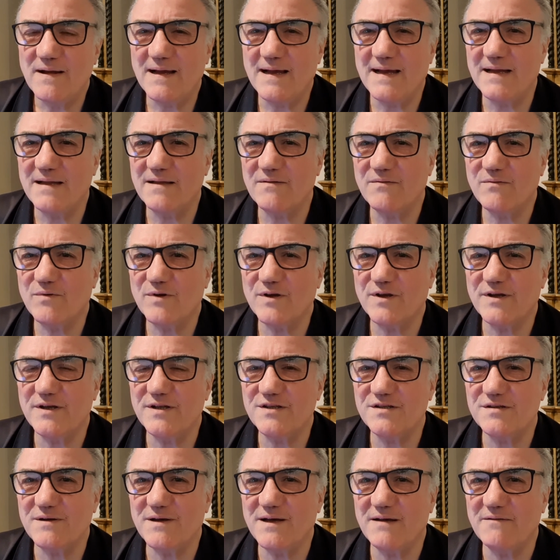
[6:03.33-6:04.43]
and we're going
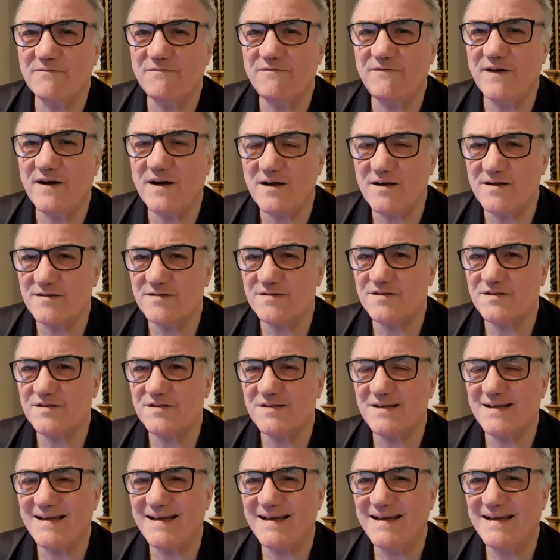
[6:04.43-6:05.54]
to
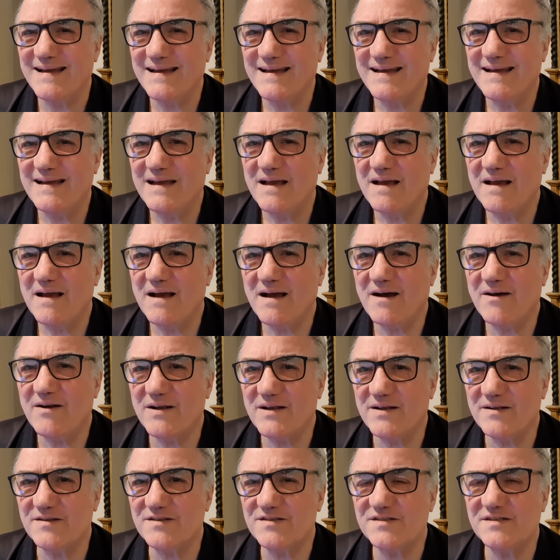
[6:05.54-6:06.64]
advance our
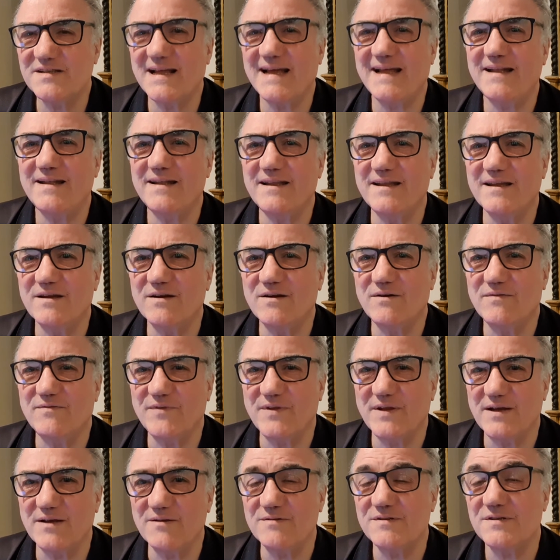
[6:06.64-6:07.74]
understanding of
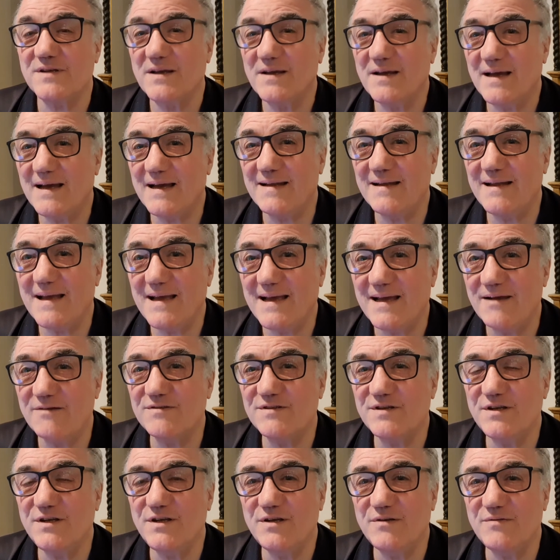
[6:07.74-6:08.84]
those and how
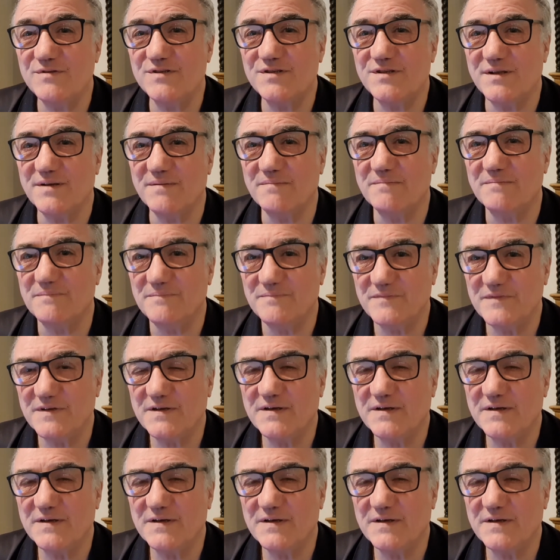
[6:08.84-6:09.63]
to use them.